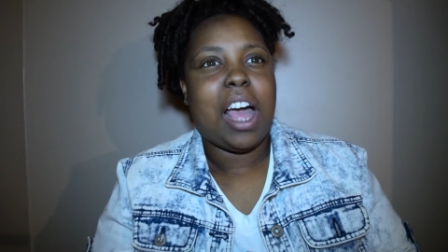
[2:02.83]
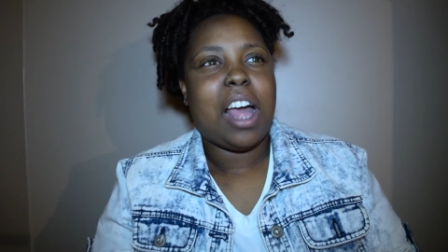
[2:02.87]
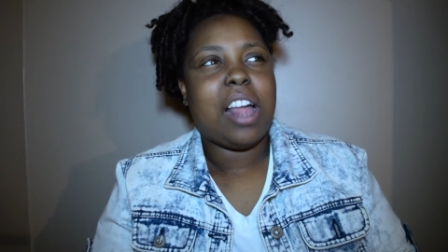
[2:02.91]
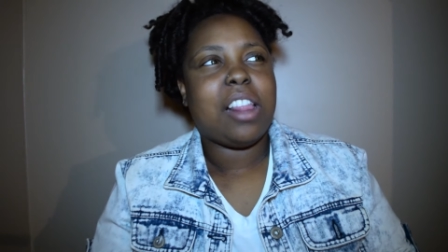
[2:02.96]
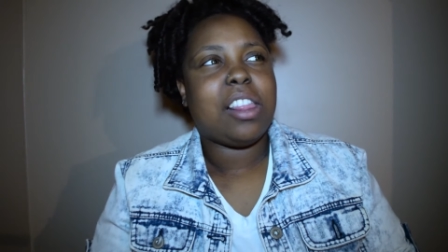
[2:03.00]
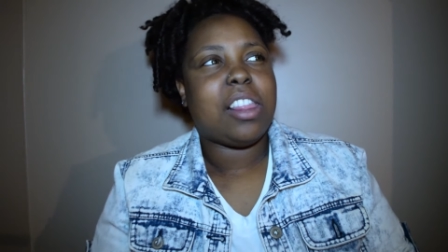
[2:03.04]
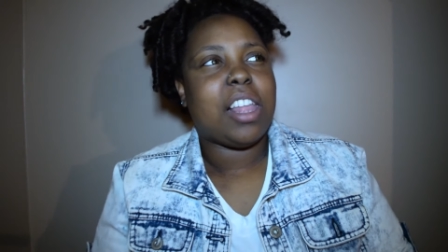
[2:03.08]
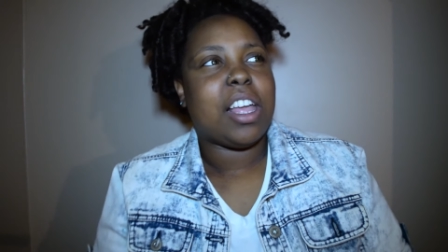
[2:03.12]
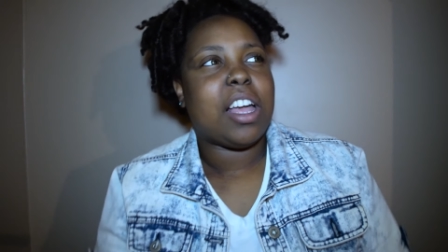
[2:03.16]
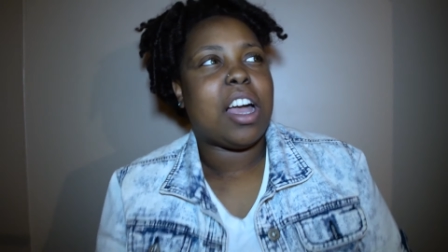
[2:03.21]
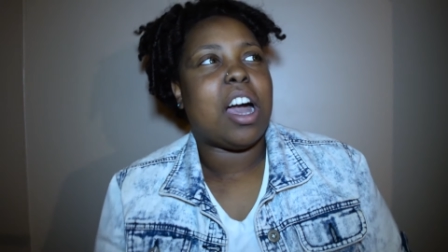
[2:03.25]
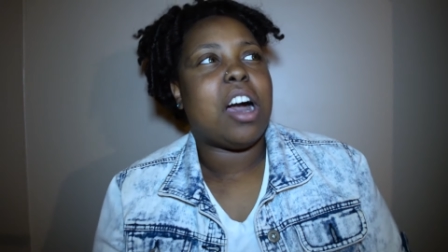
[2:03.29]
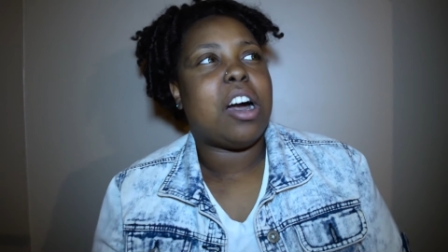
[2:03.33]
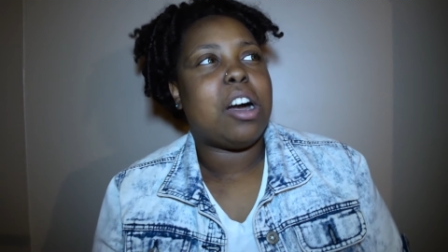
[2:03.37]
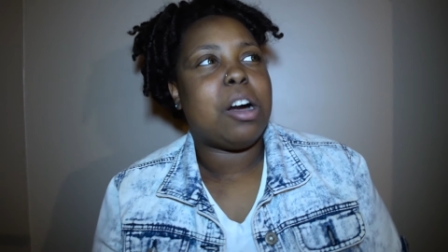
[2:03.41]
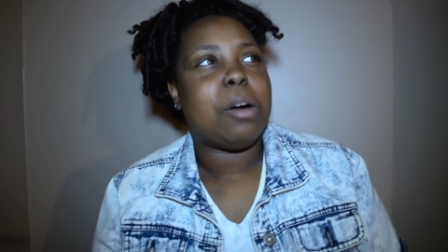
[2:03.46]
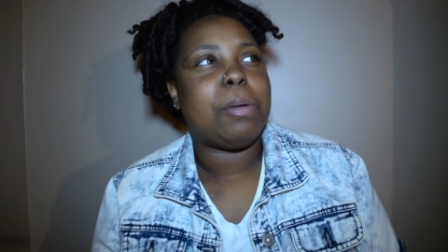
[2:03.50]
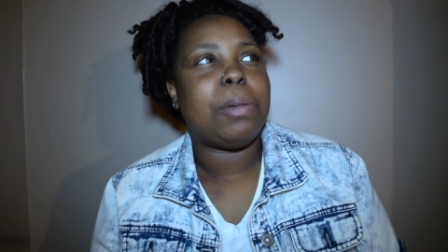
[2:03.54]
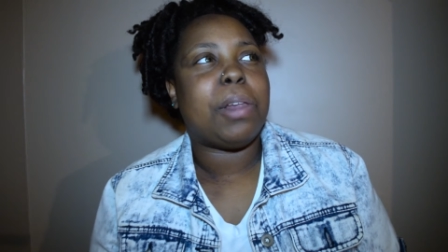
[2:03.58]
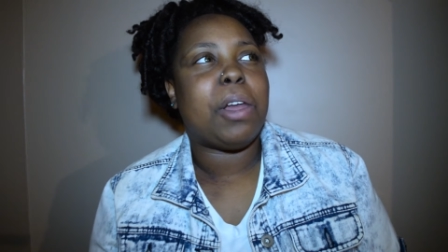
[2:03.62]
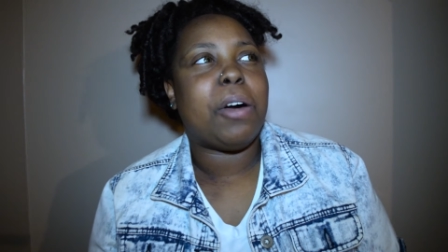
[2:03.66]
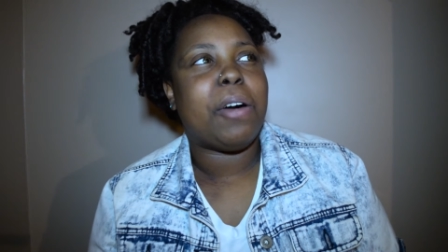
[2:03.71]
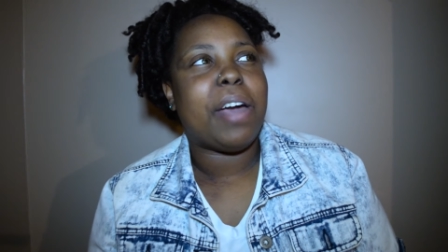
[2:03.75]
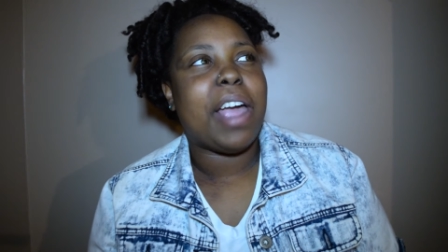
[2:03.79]
I think I
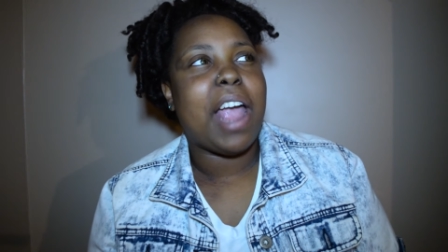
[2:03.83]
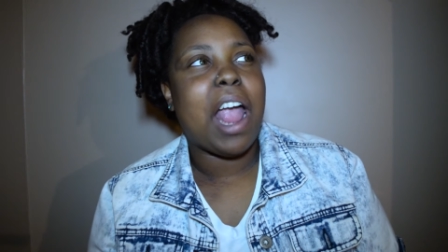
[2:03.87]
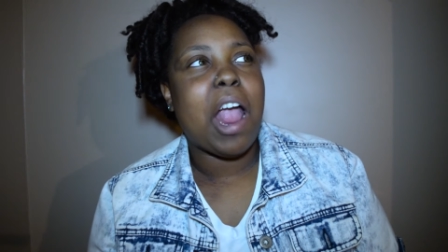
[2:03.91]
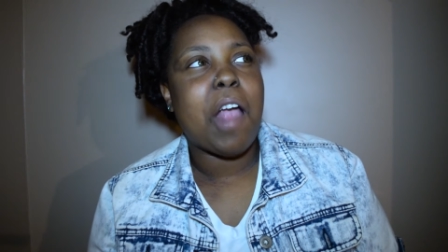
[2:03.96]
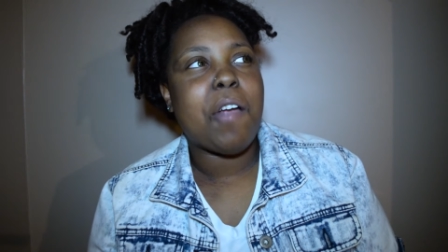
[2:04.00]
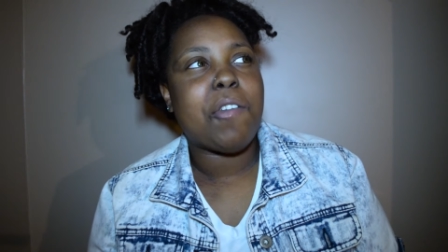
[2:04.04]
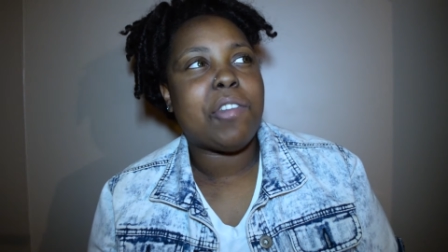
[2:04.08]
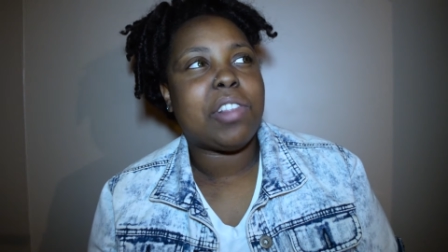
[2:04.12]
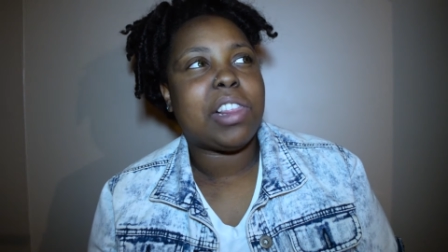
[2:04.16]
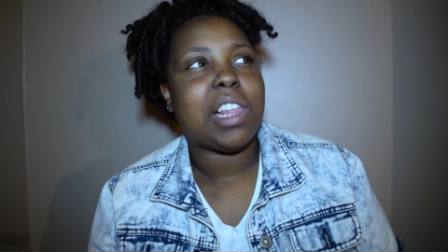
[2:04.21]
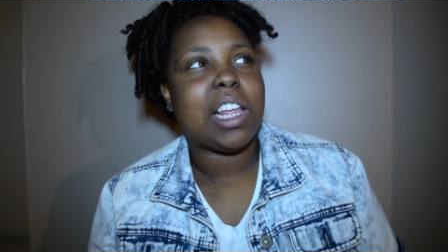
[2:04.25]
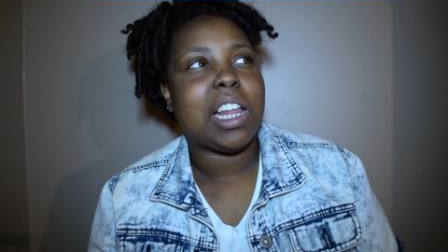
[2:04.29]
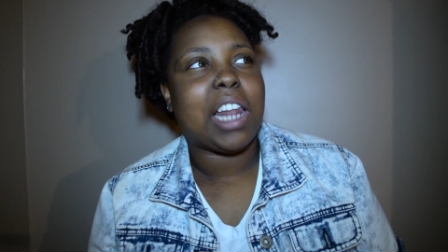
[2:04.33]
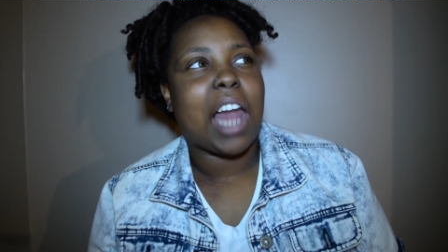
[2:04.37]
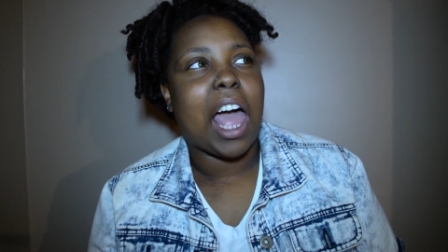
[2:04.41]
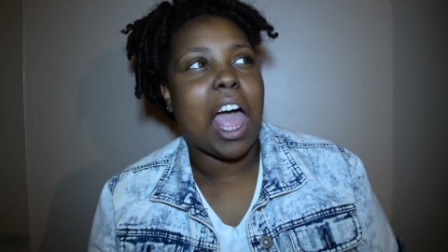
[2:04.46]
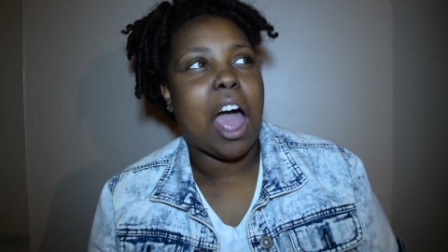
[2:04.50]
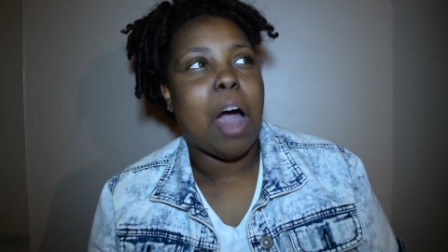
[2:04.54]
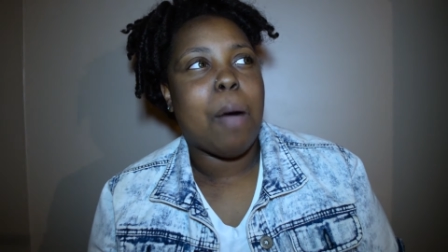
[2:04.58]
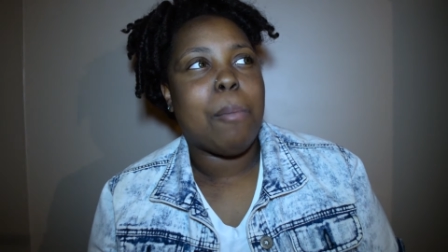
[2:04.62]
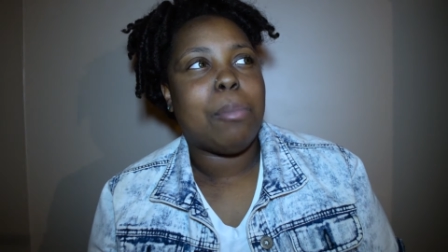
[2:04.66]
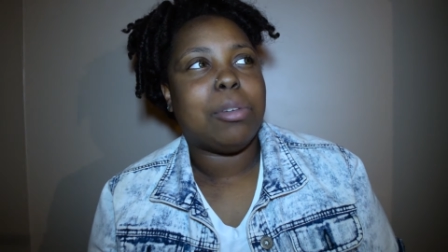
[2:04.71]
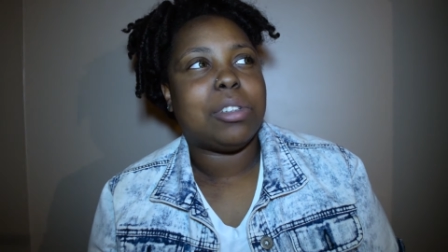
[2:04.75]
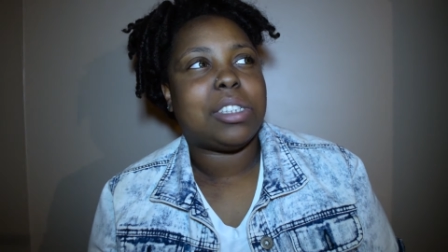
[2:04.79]
upload everything like
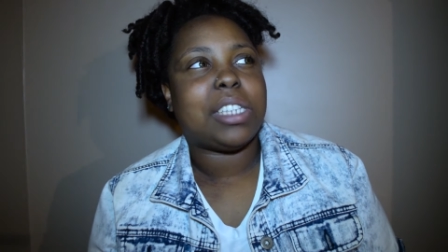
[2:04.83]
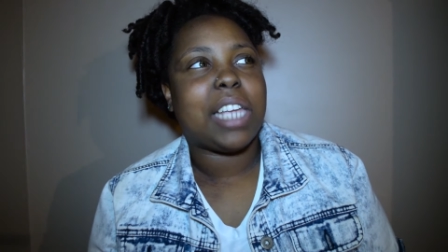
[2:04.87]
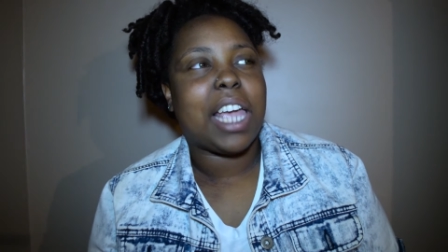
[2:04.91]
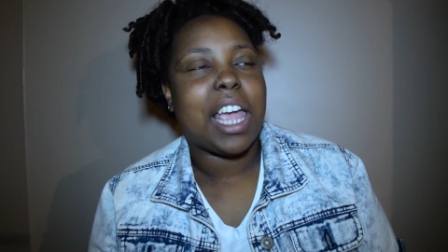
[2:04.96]
almost